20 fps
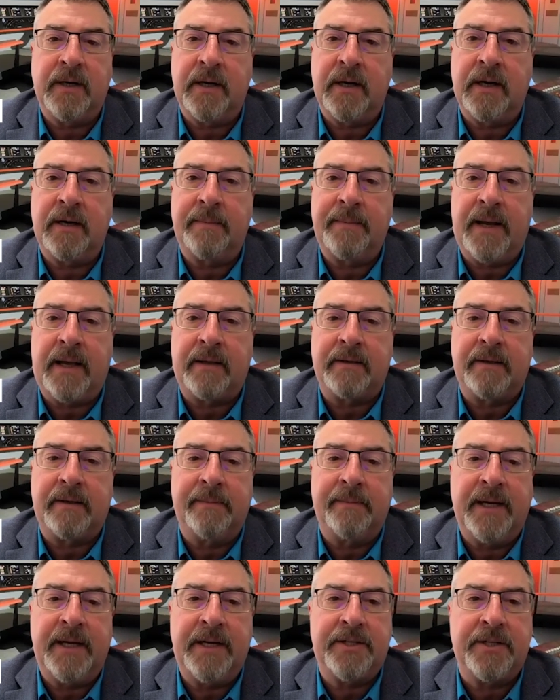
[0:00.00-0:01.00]
an
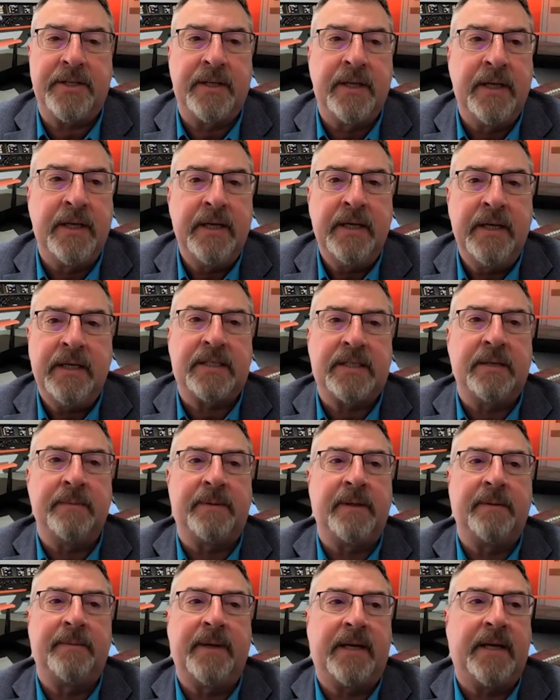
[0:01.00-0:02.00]
amalgamation
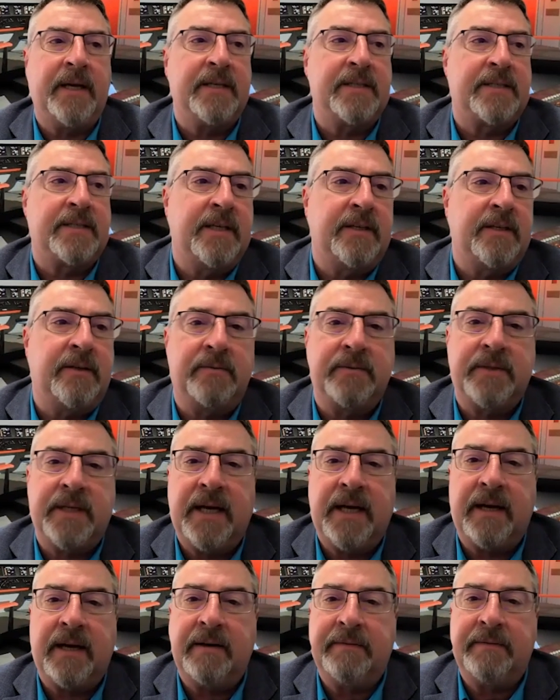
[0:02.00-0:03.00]
simply because they don't
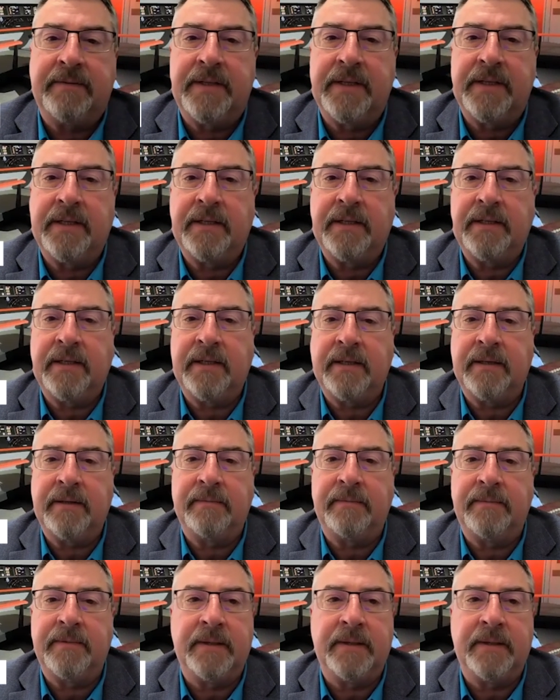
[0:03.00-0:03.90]
have the, uh,